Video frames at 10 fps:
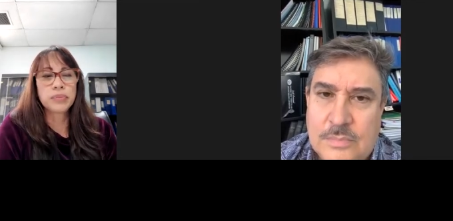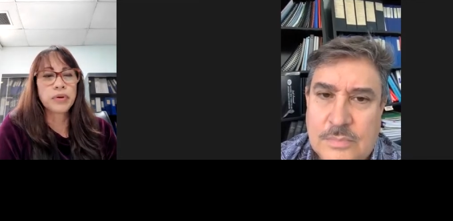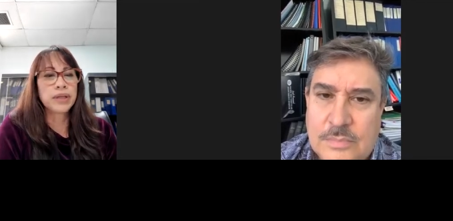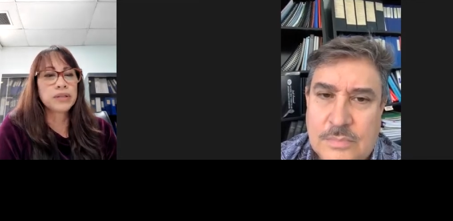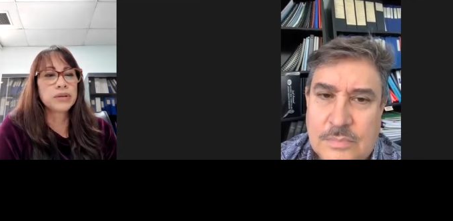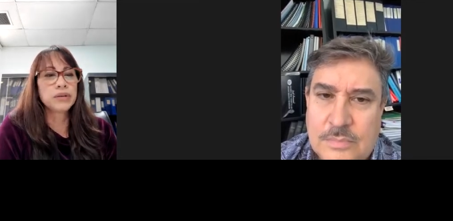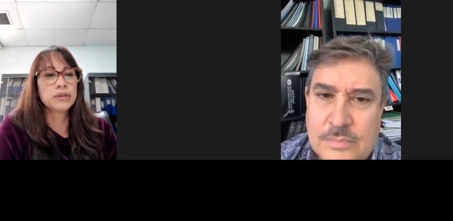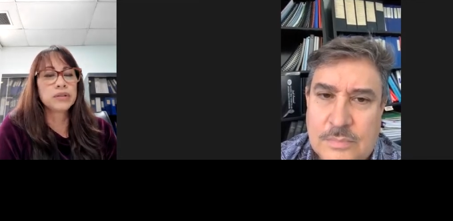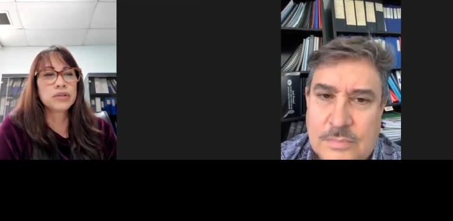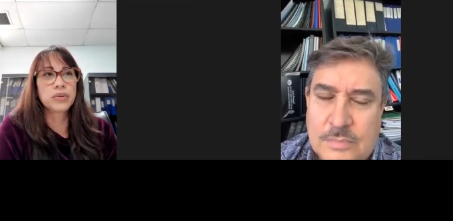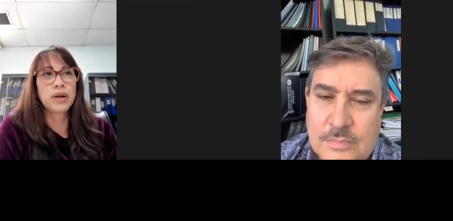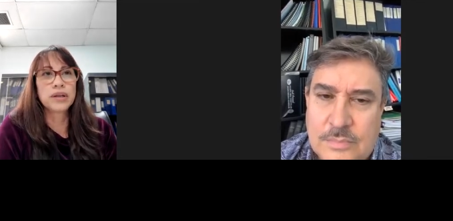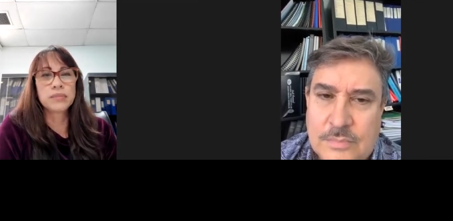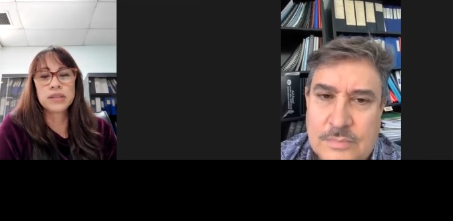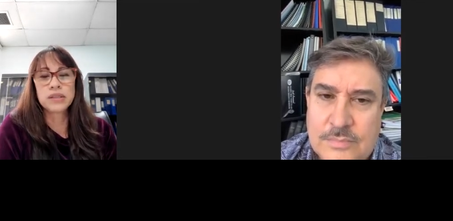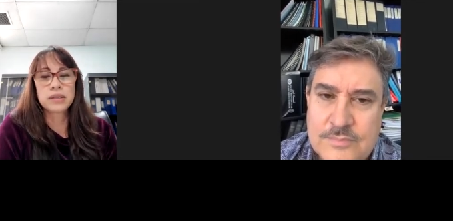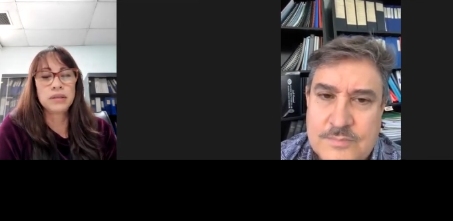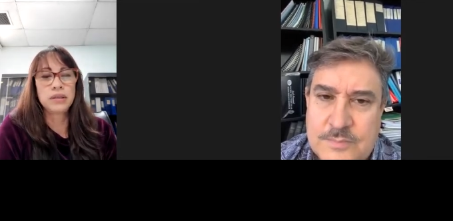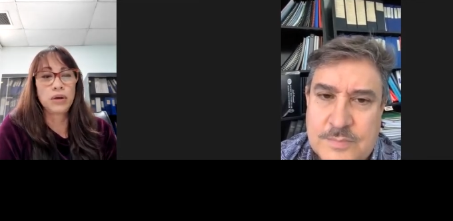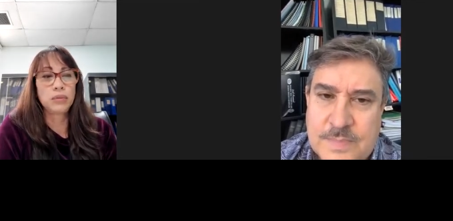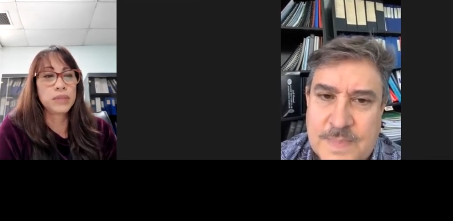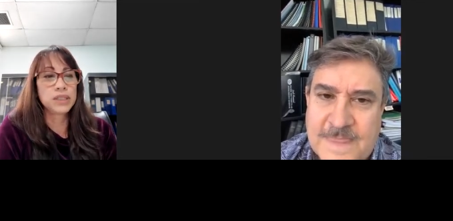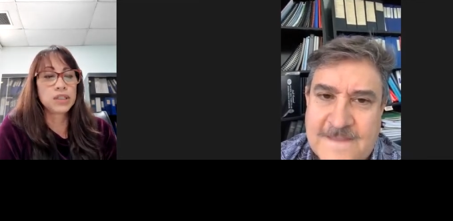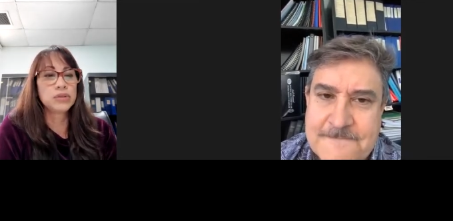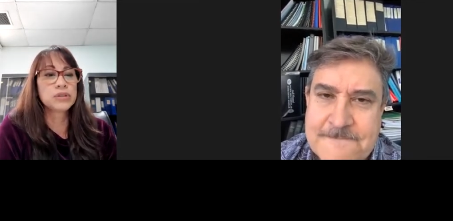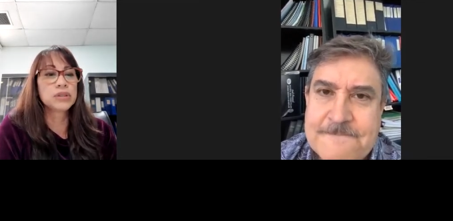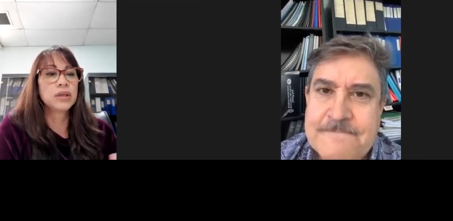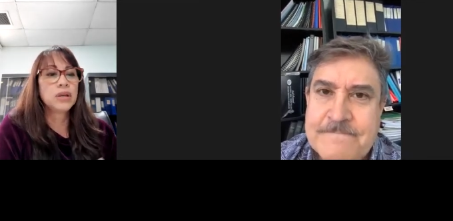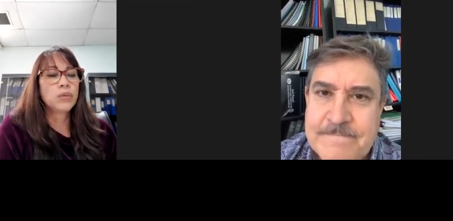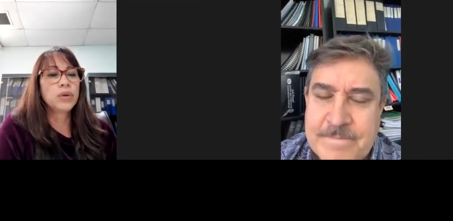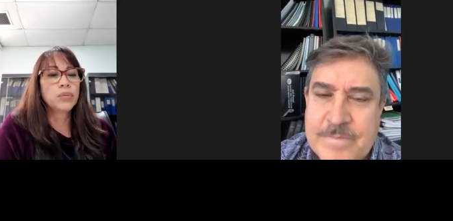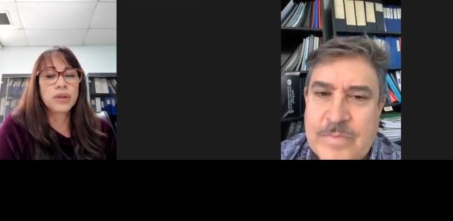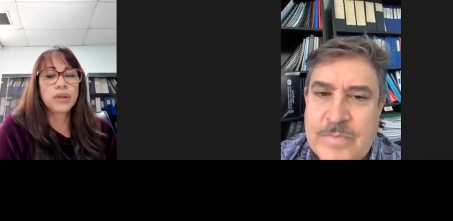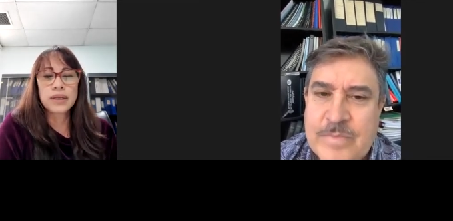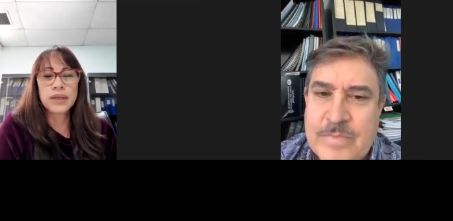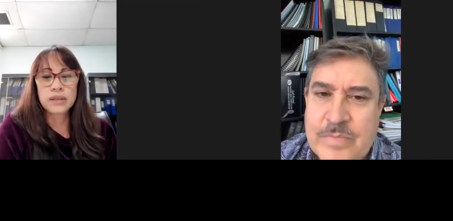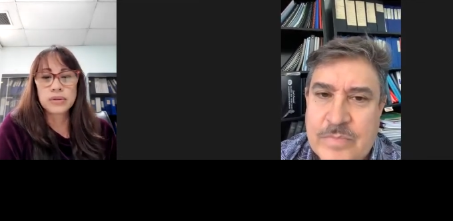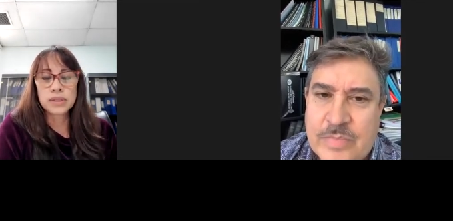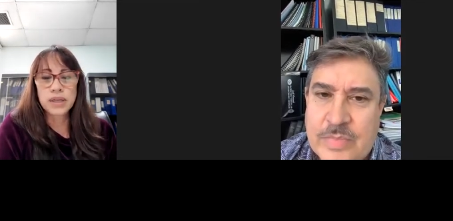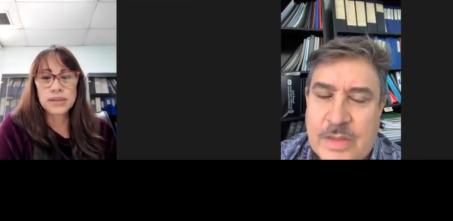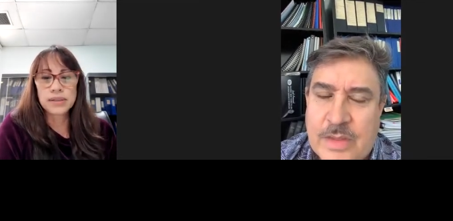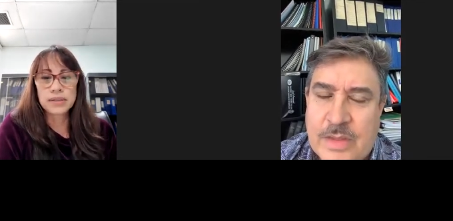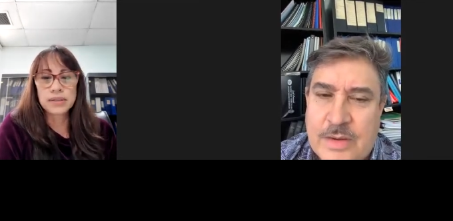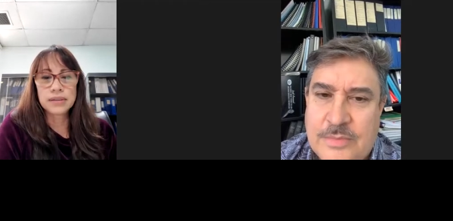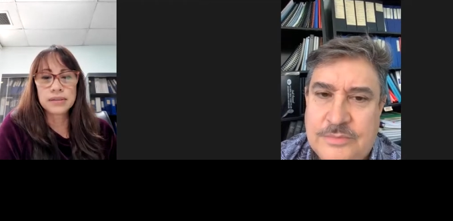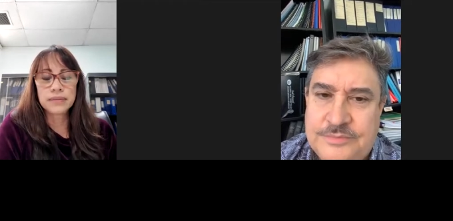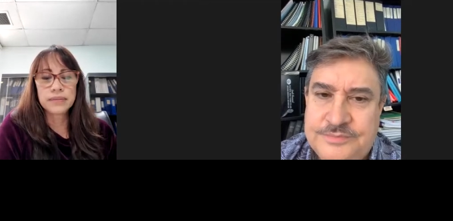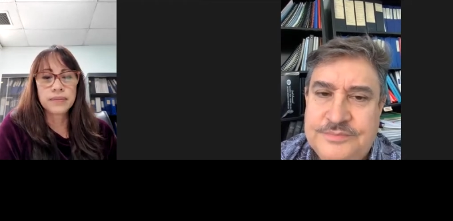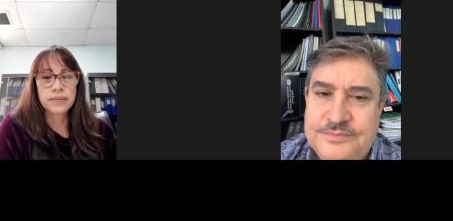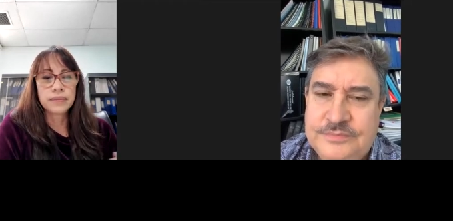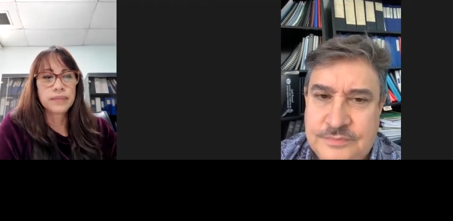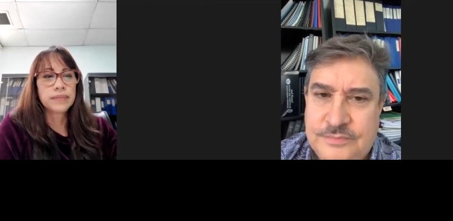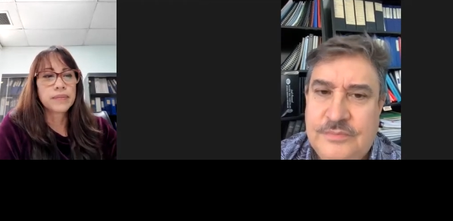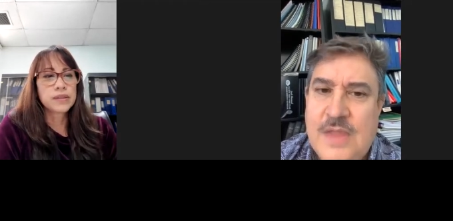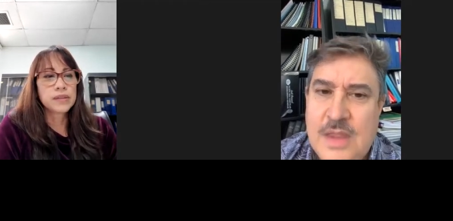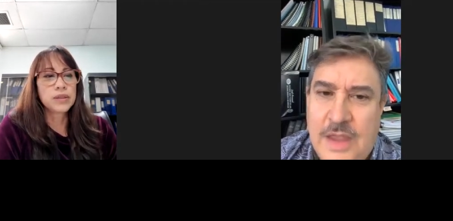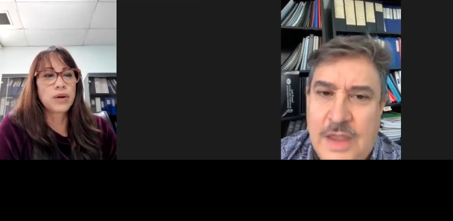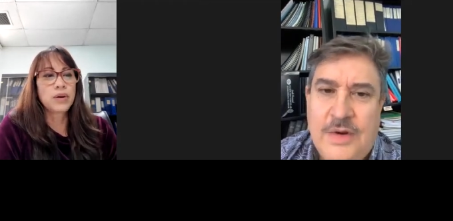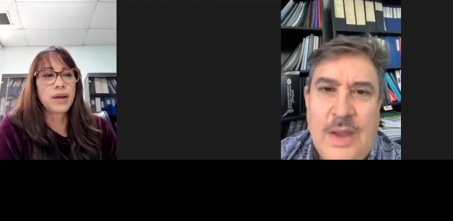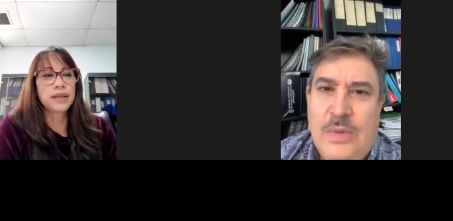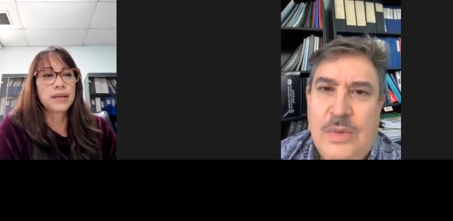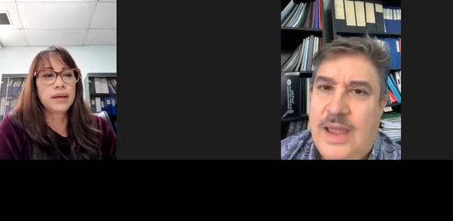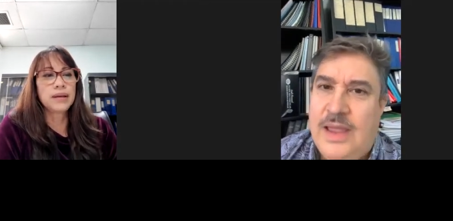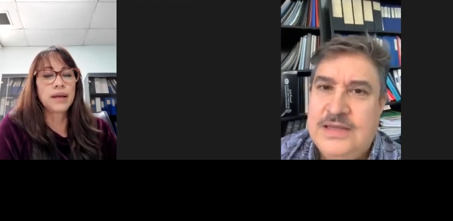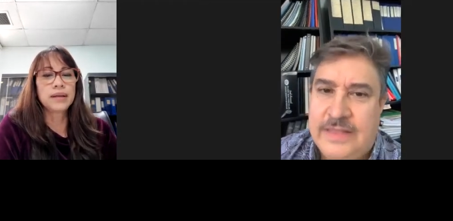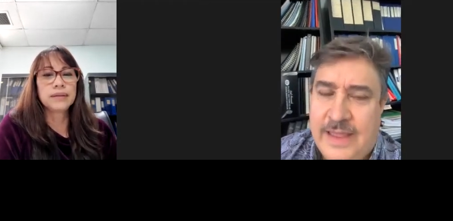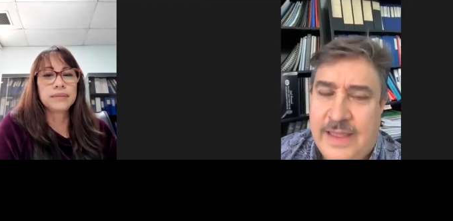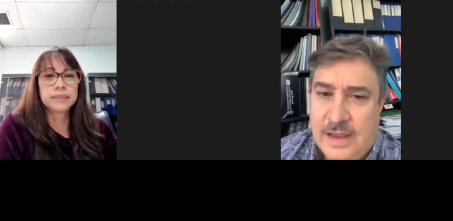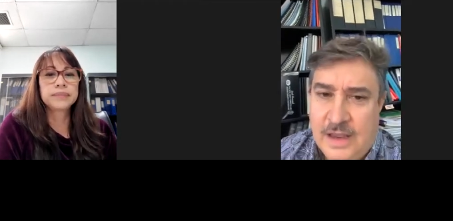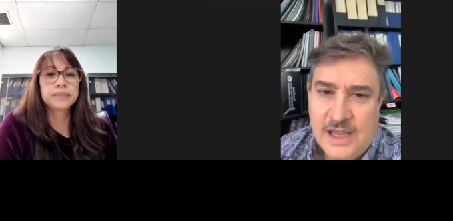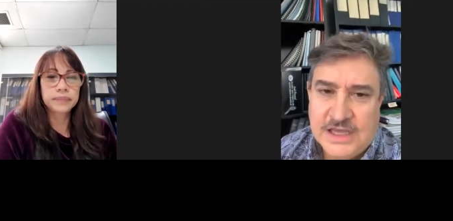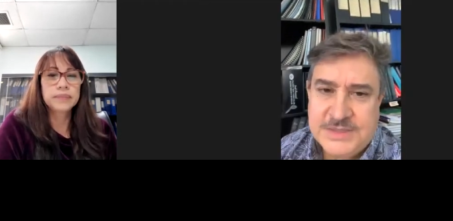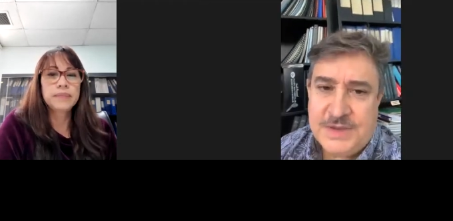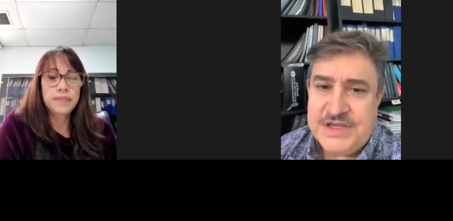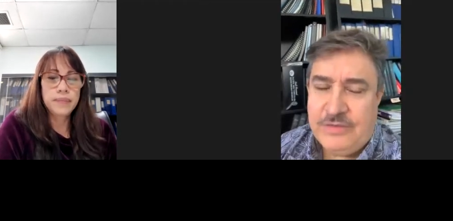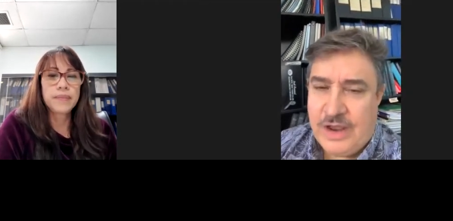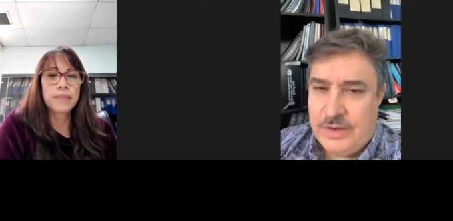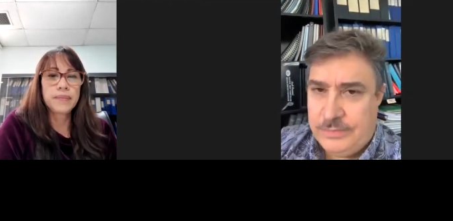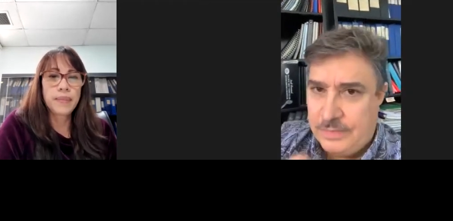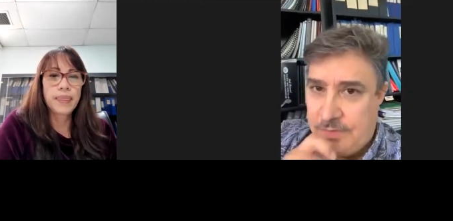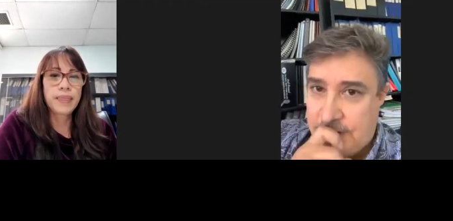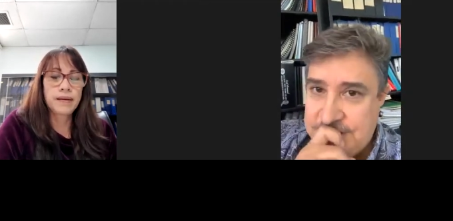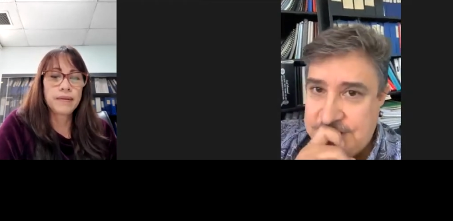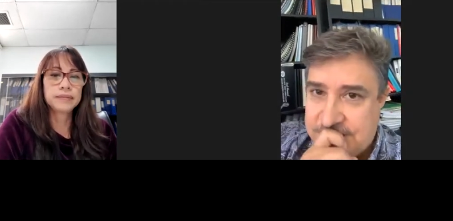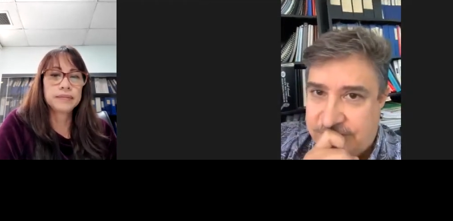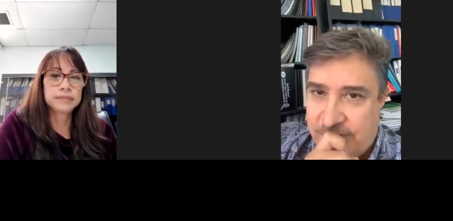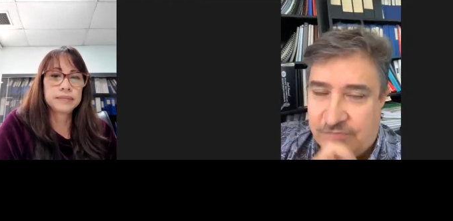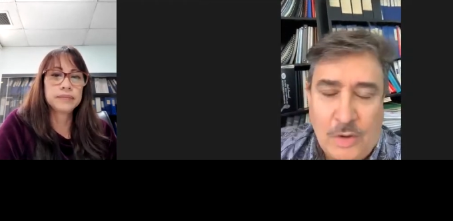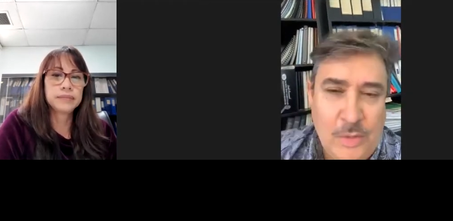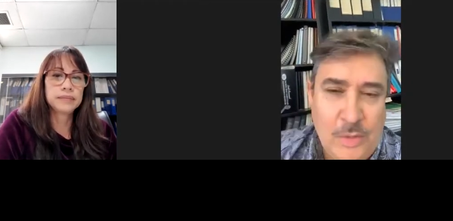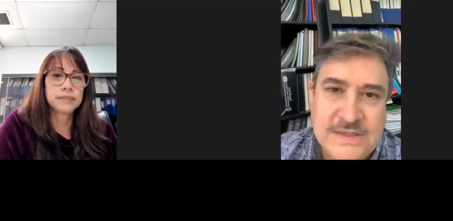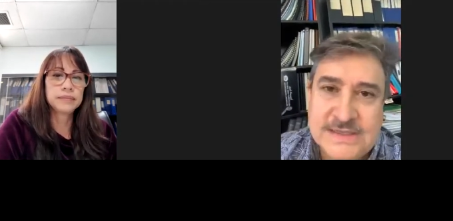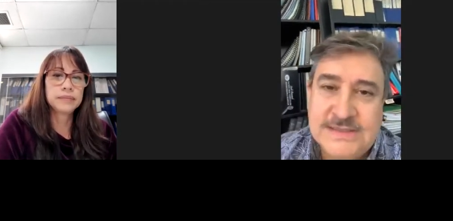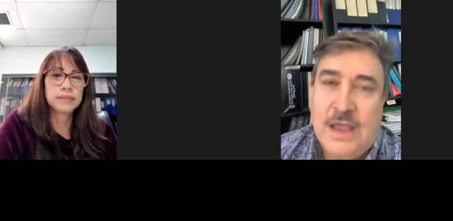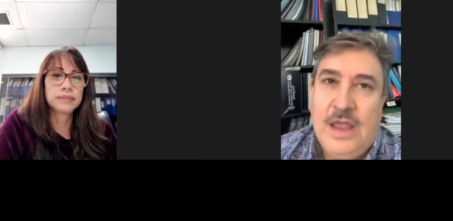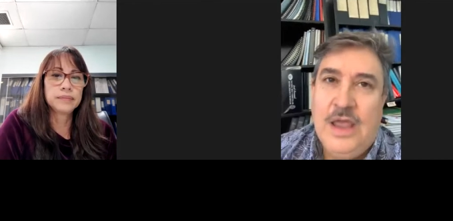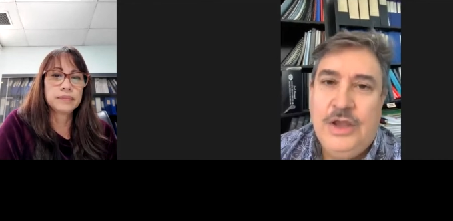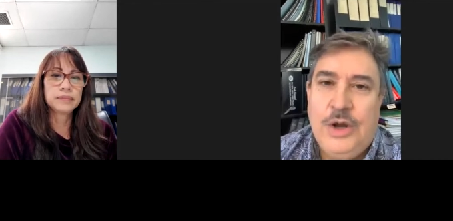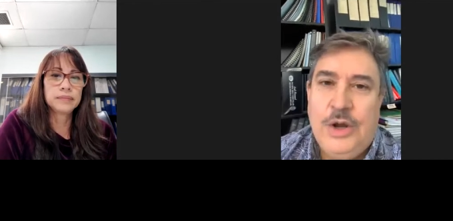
Speaker 1: parental drug mis, you know, misuse. We will act on those cases.
Speaker 2: Mm-hmm. And you know, I will add to that, especially around the issues of, of, homelessness. You